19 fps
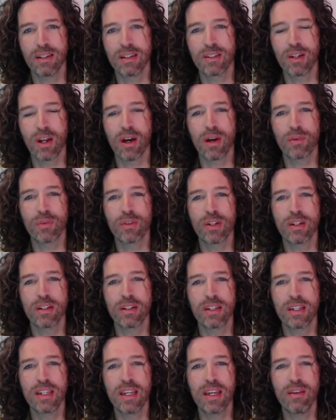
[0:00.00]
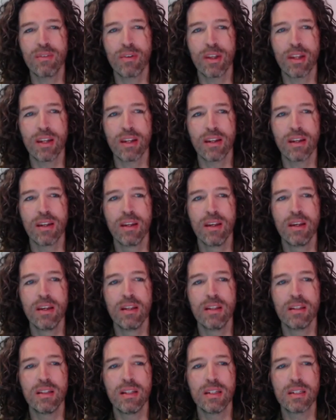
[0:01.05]
is often given
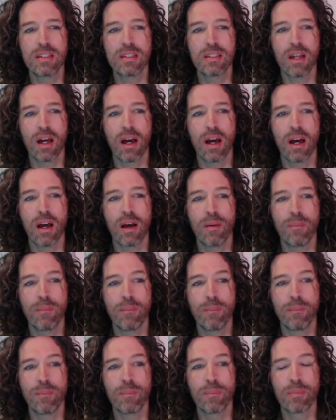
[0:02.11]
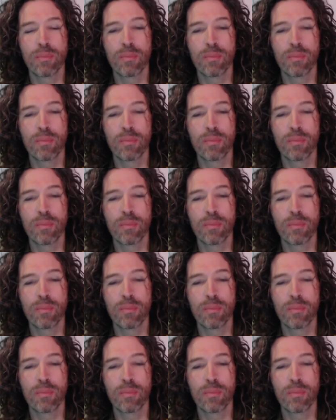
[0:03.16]
this um,